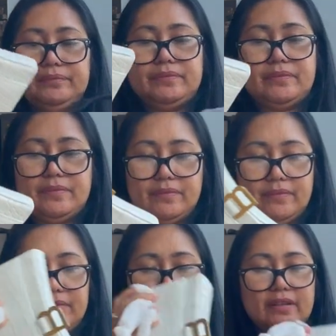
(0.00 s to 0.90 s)

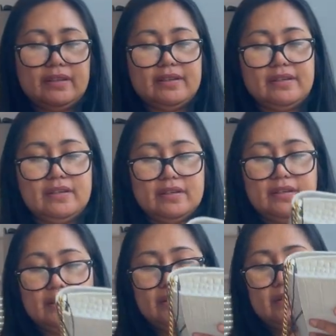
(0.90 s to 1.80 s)
Nothing is said.